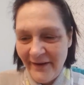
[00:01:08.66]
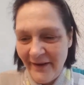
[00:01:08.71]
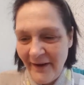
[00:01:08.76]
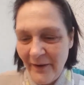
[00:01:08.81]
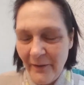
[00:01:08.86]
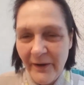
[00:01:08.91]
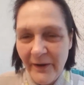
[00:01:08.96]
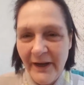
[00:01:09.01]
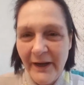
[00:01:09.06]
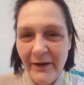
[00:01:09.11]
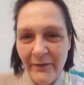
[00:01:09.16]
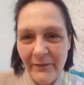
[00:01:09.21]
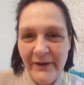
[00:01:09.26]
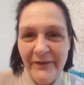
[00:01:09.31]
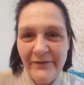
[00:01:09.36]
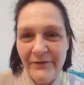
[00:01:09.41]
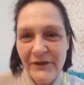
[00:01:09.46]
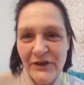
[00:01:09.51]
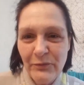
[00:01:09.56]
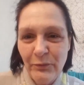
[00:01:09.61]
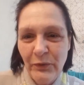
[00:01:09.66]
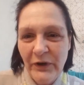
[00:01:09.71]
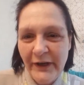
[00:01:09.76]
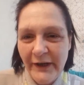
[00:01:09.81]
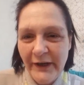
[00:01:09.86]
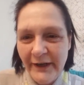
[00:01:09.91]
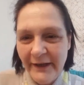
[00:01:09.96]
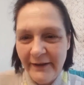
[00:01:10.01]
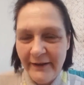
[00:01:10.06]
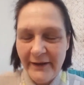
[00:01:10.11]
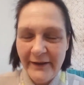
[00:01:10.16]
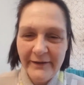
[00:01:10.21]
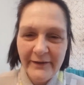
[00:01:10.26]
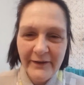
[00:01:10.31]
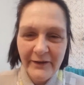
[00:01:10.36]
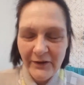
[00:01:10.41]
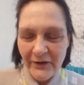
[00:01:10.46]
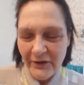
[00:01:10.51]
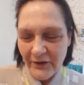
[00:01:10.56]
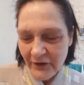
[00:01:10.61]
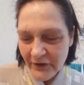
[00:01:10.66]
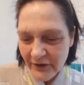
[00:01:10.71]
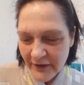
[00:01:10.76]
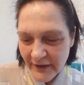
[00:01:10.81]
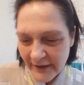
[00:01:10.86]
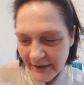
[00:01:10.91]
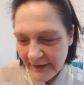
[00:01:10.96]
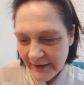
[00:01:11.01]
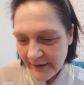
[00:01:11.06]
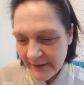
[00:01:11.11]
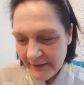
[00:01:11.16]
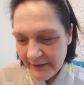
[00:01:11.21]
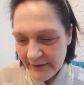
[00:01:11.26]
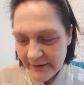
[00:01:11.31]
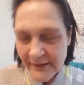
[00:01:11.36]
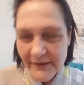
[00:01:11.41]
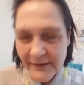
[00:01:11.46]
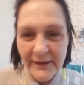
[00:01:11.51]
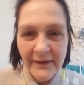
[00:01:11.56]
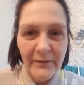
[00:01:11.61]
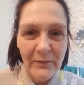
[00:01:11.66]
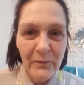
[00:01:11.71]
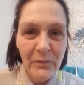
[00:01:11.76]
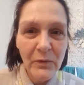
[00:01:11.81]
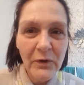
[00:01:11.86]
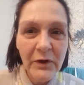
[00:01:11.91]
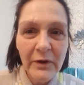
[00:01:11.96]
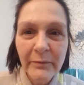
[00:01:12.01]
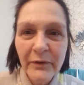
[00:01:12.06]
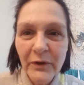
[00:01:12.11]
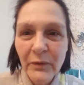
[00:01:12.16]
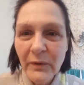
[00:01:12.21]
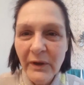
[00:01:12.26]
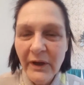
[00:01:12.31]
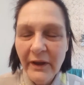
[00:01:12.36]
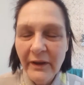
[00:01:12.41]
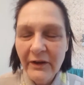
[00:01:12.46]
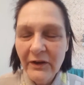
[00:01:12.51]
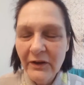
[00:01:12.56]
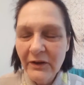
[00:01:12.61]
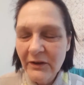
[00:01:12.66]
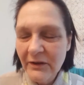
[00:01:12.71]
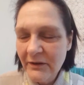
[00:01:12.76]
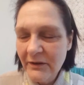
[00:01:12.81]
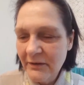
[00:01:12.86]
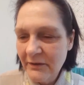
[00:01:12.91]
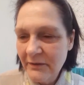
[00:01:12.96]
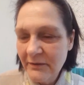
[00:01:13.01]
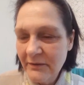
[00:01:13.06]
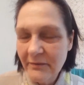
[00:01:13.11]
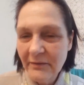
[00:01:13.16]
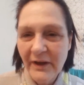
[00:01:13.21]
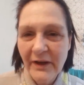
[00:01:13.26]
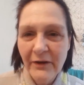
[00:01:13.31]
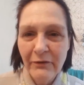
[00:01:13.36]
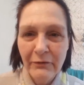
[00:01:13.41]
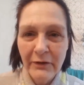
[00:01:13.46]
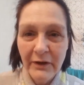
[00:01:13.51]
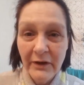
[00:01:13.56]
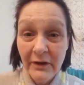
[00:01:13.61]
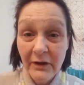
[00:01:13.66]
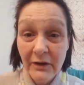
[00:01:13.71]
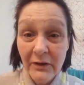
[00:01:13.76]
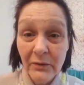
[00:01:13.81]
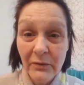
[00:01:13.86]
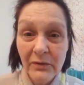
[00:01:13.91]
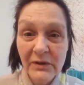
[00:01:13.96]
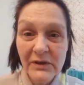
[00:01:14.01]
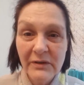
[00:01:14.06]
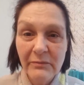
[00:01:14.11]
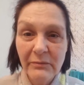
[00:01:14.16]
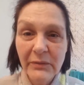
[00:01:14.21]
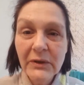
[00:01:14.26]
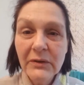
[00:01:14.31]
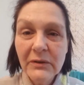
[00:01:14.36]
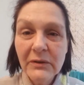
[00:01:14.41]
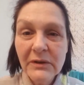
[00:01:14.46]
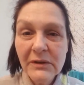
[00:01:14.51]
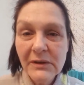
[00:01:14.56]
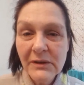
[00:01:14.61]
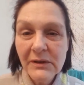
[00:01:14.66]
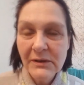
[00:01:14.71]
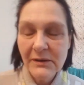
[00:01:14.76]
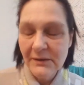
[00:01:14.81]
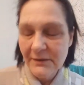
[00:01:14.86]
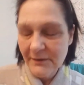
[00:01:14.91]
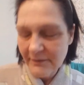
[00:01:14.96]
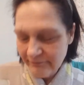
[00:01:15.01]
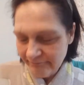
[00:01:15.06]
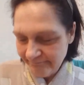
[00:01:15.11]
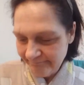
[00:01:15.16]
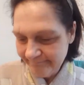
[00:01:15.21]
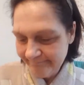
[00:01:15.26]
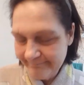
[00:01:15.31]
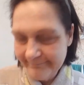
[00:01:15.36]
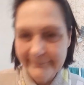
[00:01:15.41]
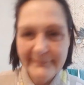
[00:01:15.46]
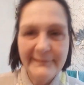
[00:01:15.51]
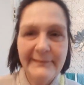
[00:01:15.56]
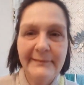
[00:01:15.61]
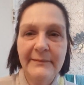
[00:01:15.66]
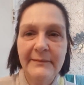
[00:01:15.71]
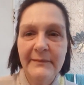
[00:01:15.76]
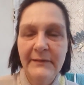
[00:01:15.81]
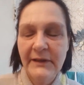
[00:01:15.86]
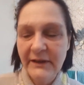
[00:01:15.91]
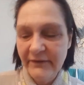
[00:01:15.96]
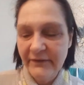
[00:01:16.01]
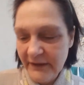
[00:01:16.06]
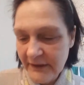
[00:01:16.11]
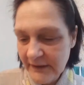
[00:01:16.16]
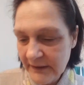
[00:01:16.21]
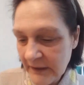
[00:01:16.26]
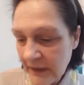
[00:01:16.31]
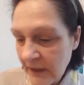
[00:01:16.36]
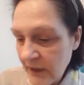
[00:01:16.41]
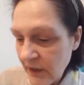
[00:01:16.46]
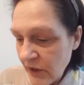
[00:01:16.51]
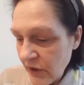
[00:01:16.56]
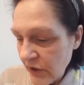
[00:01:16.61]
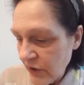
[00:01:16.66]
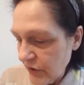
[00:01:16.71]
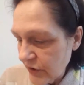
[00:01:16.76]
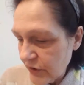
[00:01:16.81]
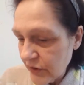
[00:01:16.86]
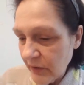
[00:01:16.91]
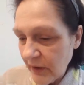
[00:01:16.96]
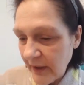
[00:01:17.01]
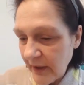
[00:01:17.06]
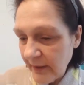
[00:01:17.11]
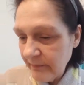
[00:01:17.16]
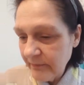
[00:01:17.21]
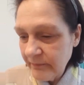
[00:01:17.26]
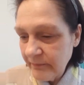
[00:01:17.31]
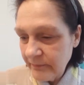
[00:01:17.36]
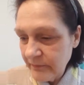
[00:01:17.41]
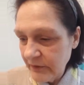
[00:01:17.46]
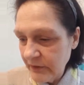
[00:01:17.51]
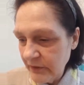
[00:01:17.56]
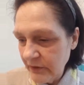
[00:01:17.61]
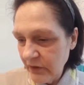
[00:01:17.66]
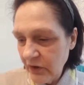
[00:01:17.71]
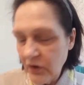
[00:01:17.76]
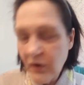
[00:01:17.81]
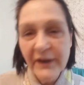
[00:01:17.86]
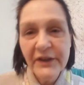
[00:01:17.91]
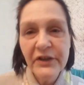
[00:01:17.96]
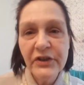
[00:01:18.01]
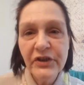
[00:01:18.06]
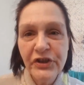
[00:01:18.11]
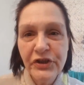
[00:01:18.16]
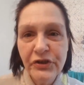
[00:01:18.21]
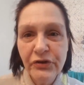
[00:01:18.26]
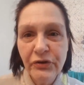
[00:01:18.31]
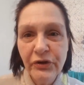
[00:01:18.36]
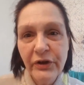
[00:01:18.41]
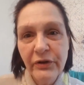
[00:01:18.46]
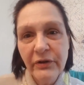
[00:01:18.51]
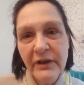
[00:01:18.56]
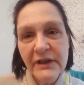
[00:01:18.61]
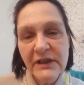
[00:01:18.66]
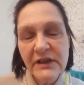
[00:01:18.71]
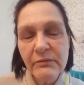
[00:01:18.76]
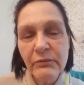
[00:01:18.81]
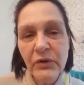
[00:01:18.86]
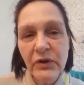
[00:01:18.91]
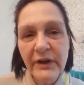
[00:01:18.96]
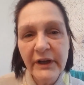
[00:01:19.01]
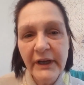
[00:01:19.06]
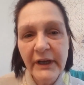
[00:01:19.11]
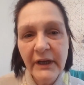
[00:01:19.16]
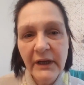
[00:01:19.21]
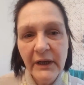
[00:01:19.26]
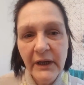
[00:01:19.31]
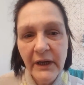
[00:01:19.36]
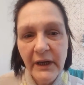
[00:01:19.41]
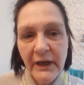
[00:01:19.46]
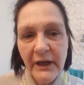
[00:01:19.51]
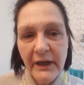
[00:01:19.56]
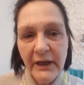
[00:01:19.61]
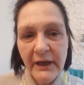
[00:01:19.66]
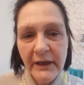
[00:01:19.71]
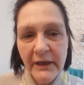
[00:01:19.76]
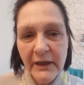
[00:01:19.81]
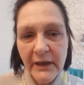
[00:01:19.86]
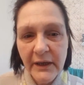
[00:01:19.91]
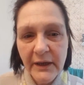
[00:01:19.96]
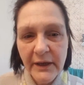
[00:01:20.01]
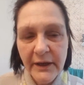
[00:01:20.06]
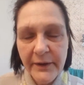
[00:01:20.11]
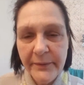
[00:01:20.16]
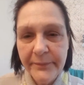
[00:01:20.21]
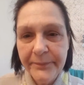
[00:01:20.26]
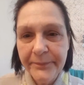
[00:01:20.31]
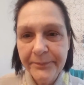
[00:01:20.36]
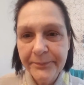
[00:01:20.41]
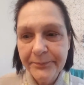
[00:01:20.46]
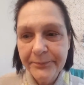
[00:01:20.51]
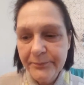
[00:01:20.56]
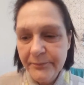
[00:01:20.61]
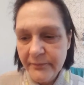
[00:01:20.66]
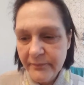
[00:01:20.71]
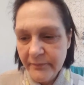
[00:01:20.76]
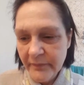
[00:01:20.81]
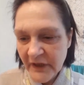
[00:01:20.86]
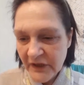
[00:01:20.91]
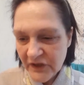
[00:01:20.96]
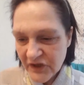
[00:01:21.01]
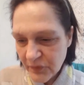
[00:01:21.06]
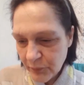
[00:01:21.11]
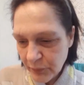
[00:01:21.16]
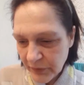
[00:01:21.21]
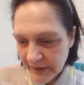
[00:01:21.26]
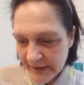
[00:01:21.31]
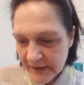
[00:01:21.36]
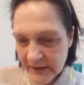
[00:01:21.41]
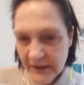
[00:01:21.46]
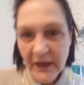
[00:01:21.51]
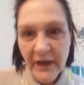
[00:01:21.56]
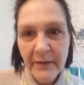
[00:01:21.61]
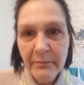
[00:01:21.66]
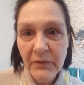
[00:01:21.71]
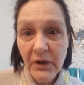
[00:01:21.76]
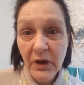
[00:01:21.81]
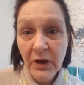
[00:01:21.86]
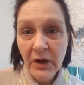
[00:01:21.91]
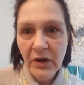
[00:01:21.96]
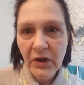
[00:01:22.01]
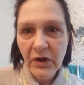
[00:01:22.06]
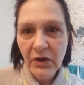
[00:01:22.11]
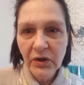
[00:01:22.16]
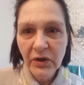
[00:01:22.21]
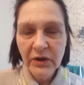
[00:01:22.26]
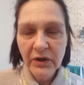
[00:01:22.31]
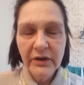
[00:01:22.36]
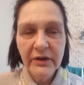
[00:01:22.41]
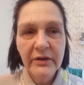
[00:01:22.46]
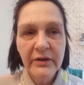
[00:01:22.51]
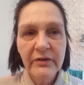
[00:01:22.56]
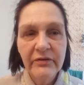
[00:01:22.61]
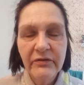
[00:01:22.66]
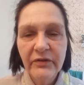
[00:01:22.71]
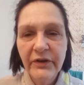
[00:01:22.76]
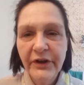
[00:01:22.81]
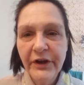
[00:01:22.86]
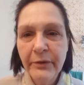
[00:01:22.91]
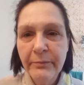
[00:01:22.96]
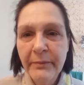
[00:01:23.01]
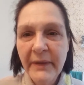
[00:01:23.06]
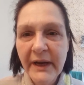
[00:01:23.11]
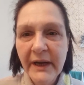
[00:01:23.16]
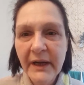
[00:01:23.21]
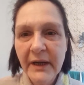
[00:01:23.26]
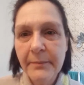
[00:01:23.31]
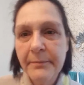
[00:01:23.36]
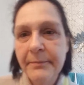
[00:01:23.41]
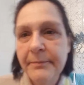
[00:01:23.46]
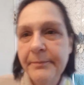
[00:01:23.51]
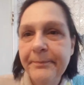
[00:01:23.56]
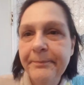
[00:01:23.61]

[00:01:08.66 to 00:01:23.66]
I can't wait for spring and then the longer days and then warmer weather. Get rid of the coats and boots. Love it. So I'm going to show you this morning a springtime look for your makeup.